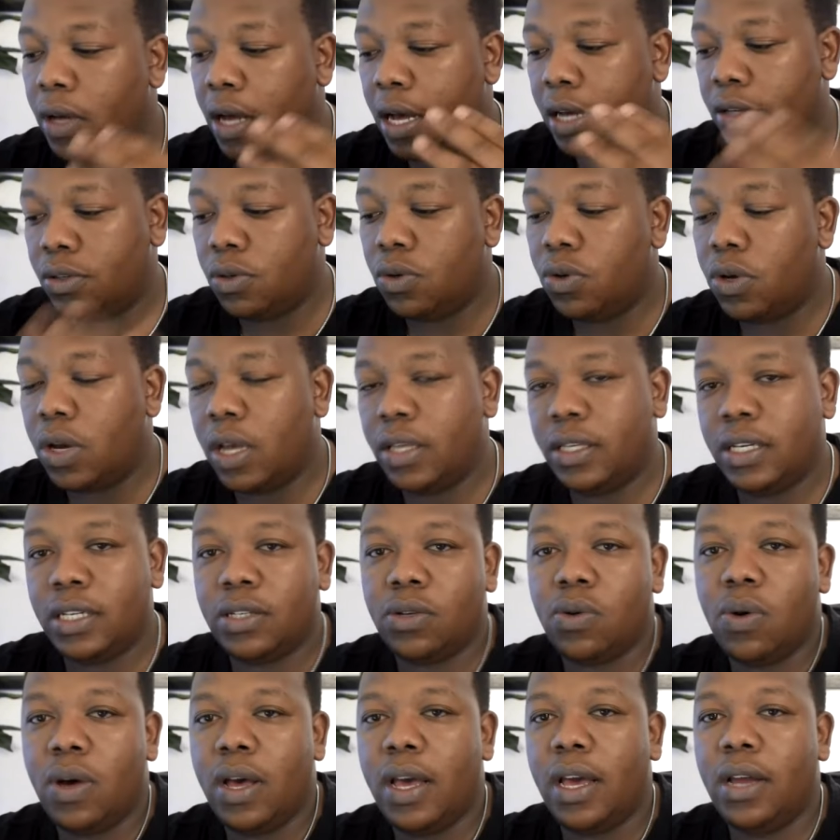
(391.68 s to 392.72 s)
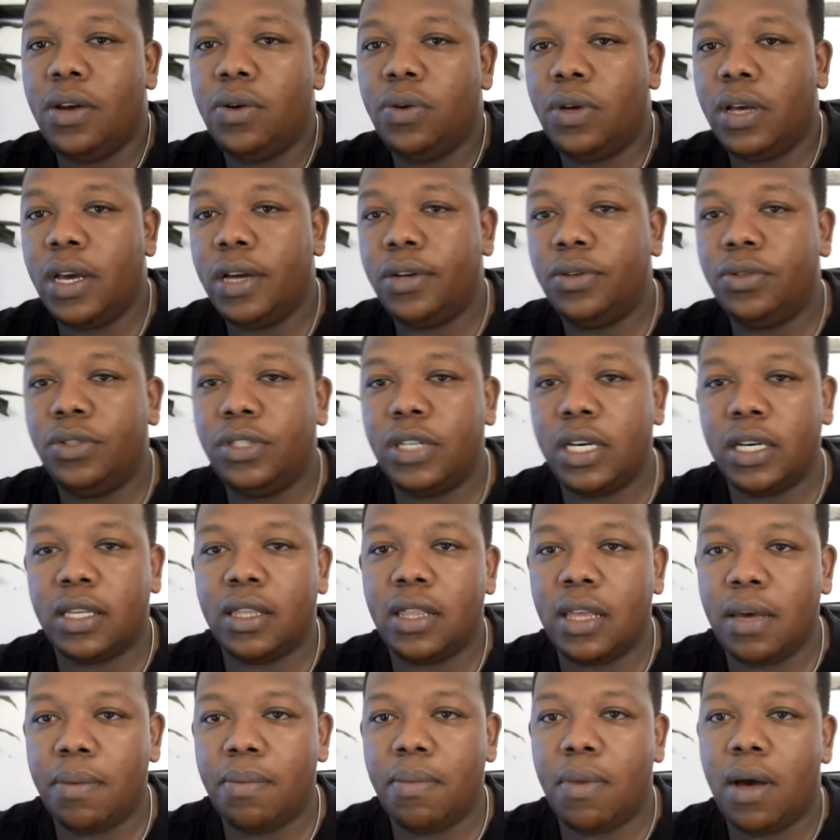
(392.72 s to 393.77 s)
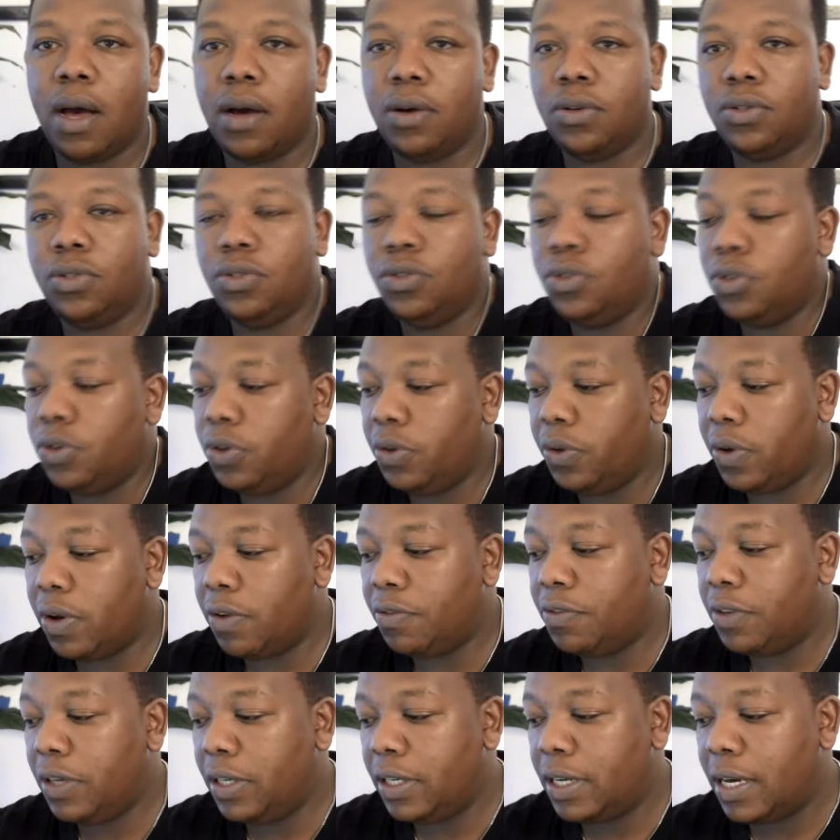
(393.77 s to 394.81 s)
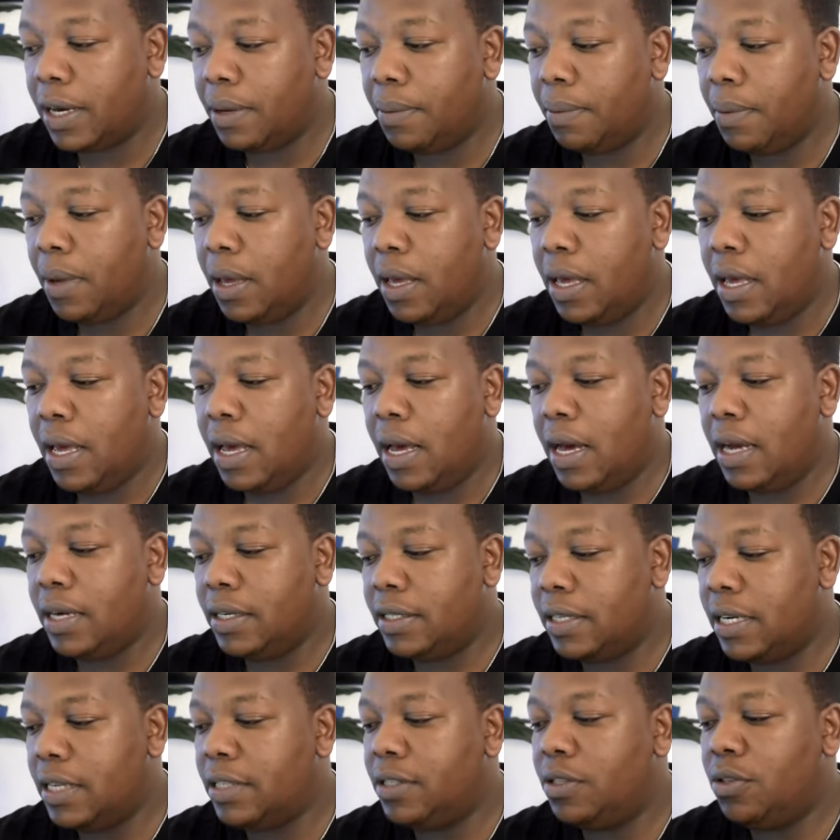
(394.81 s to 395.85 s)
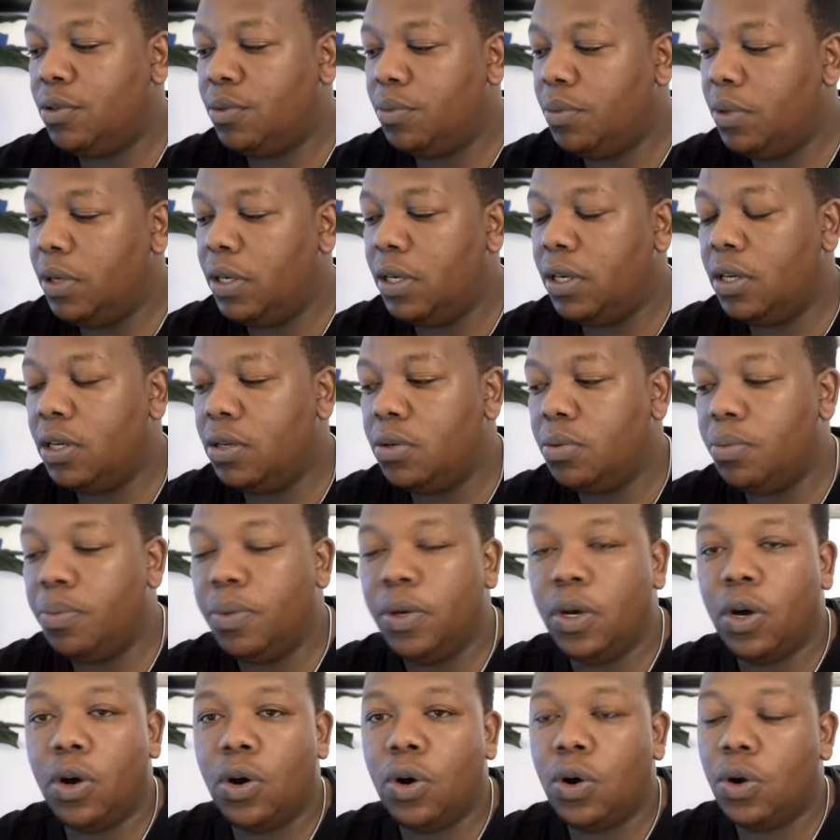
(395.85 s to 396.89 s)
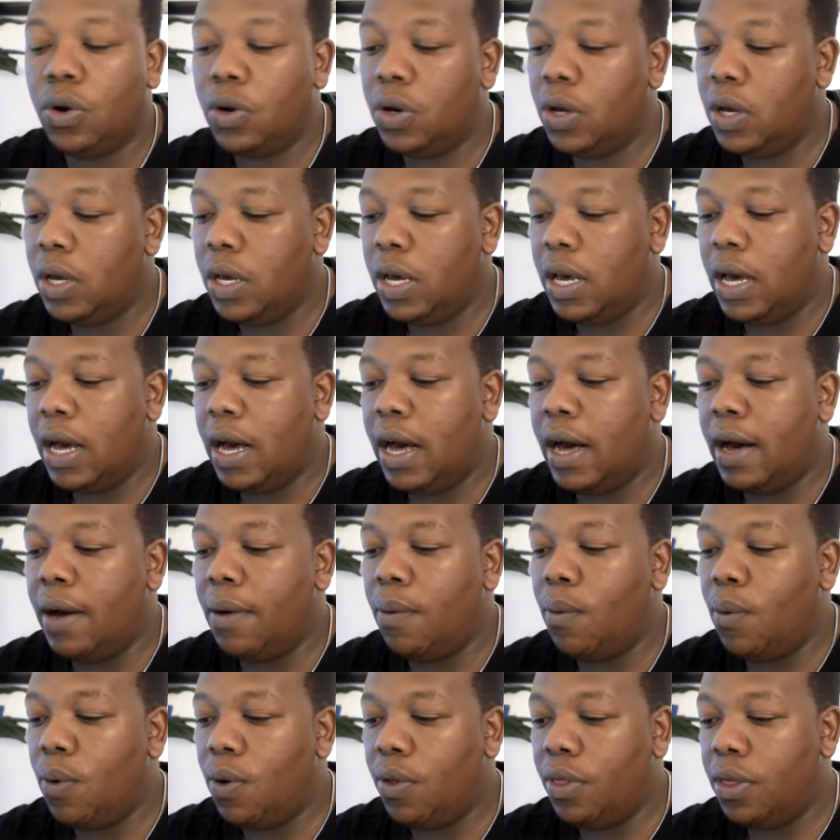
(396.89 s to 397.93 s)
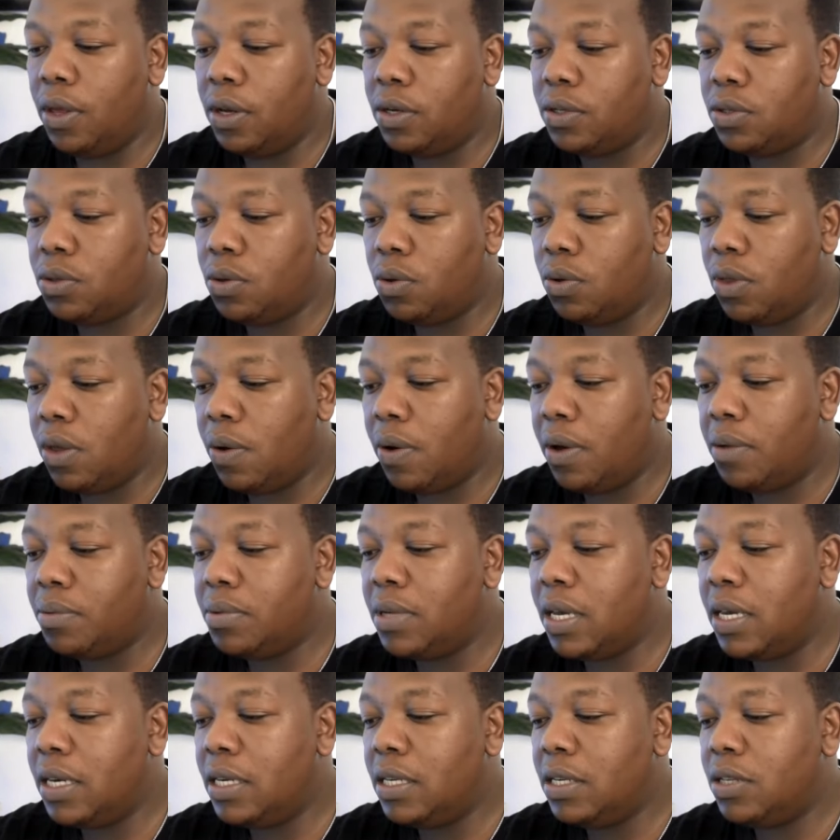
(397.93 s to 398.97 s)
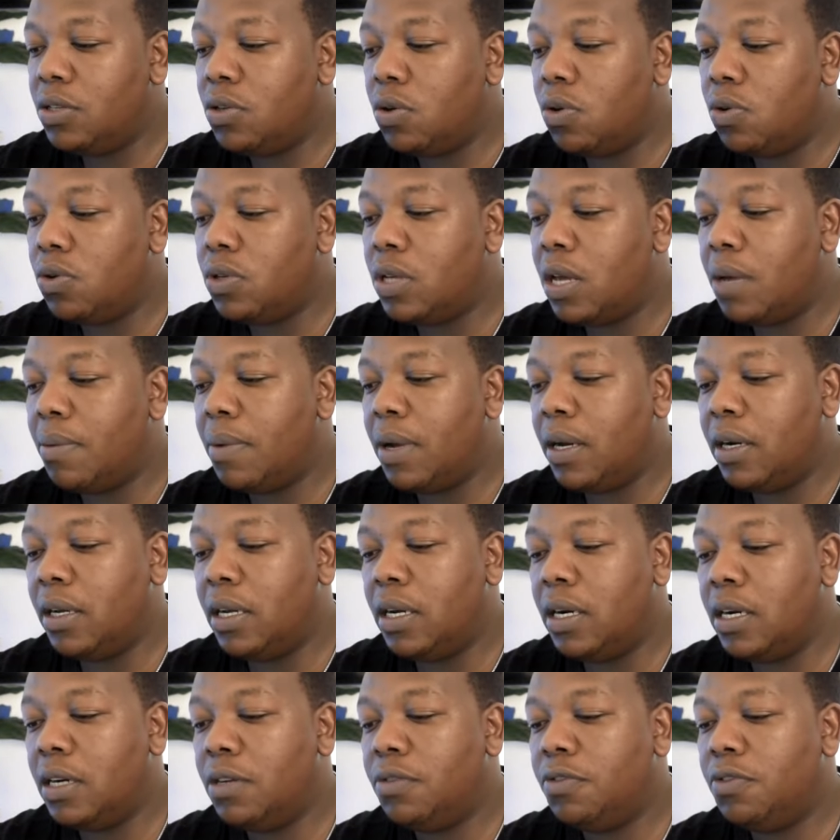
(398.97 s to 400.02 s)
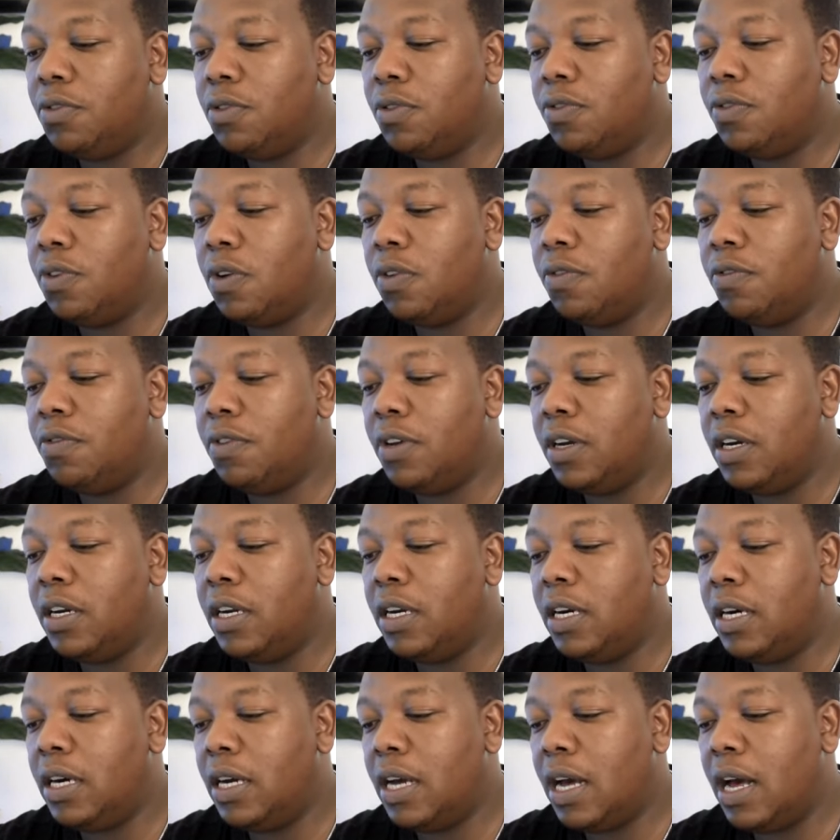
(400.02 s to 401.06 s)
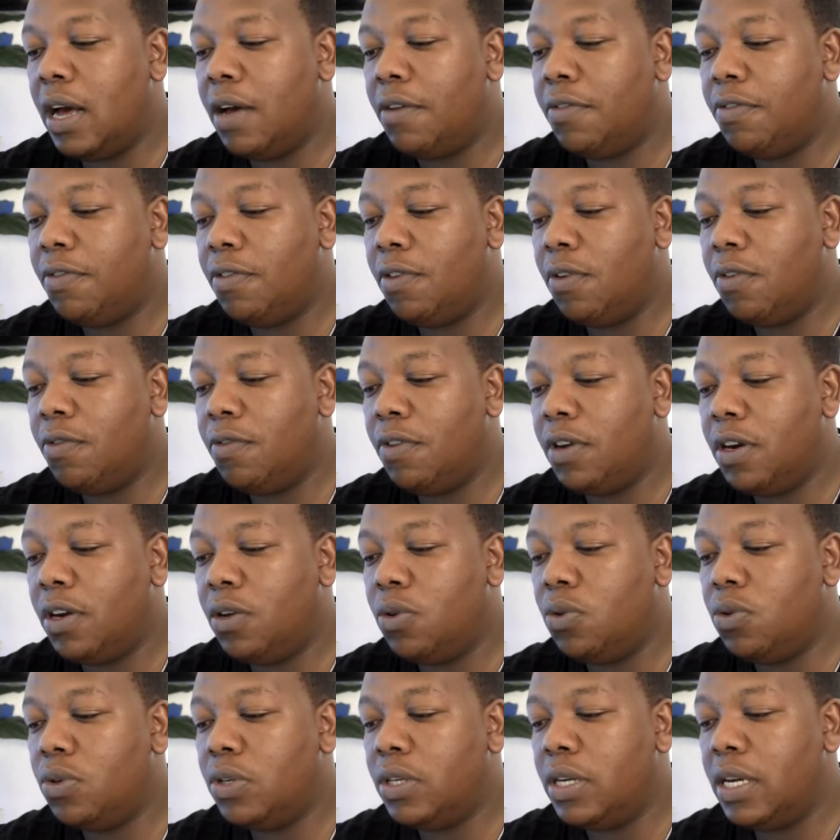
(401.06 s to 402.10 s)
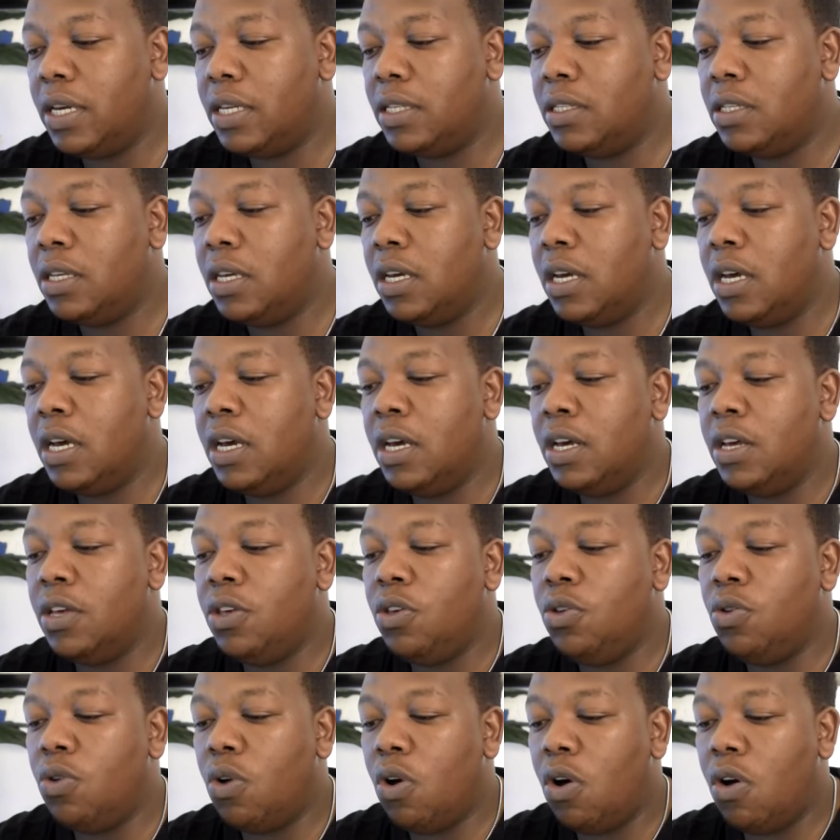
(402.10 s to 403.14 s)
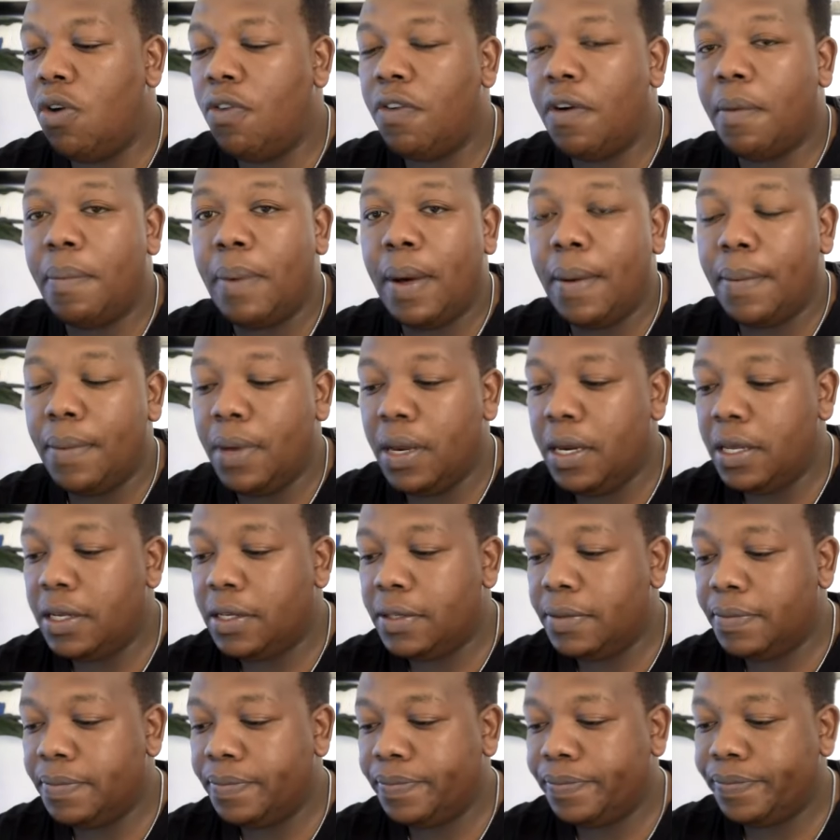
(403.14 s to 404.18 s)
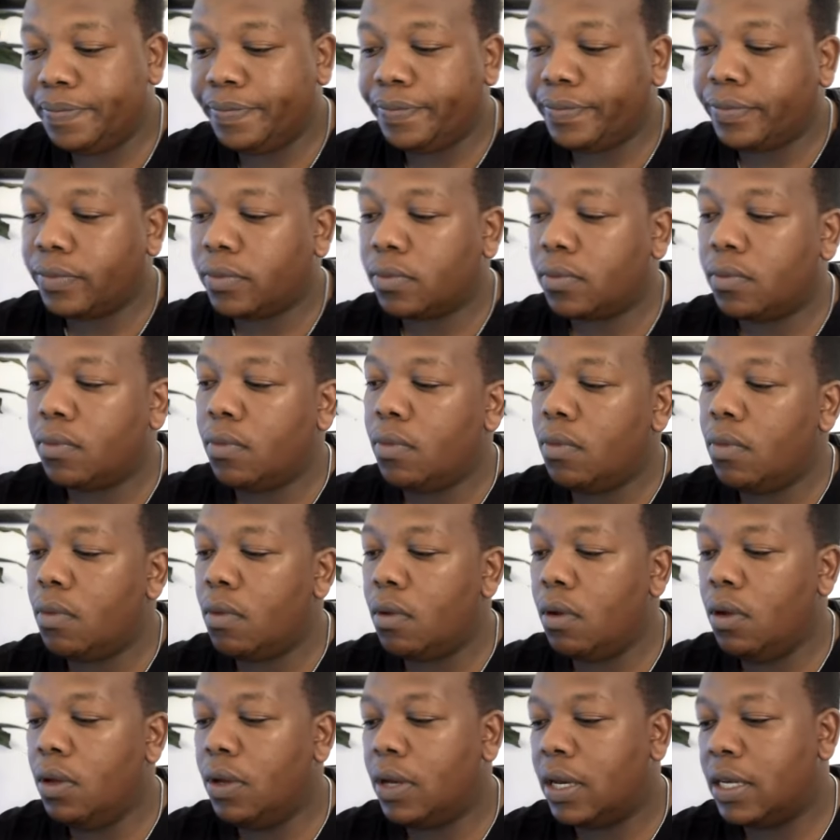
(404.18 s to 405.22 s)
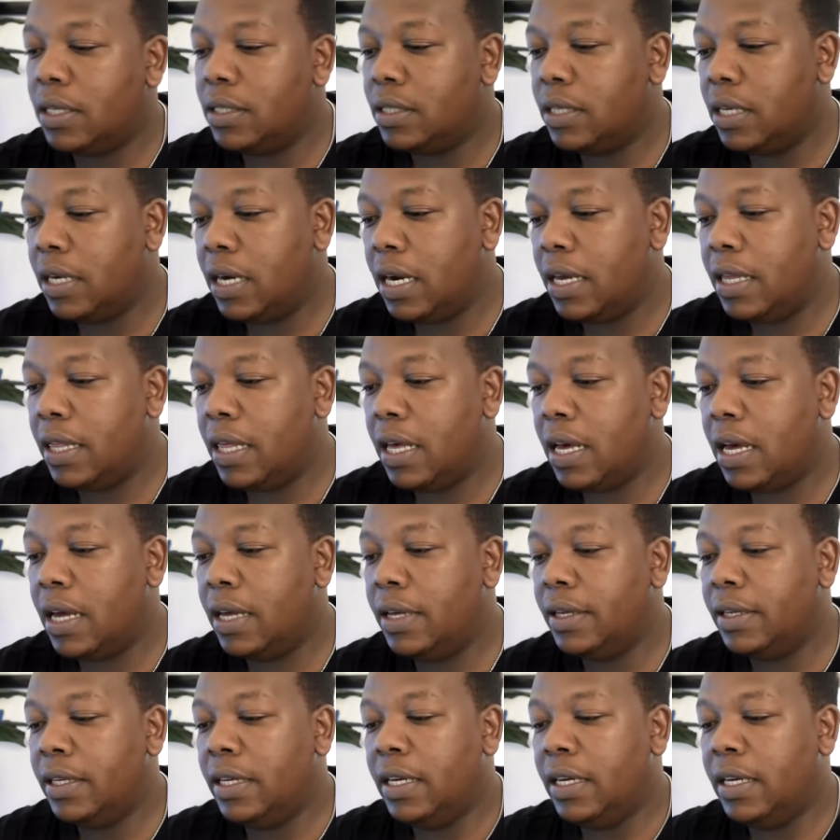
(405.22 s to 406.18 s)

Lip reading: so you can just go ahead, you get to check them out during your free time, and trust me, it will be all worth it. So the website is awesome and grateful for very good rates you offer per minute. You can see right there,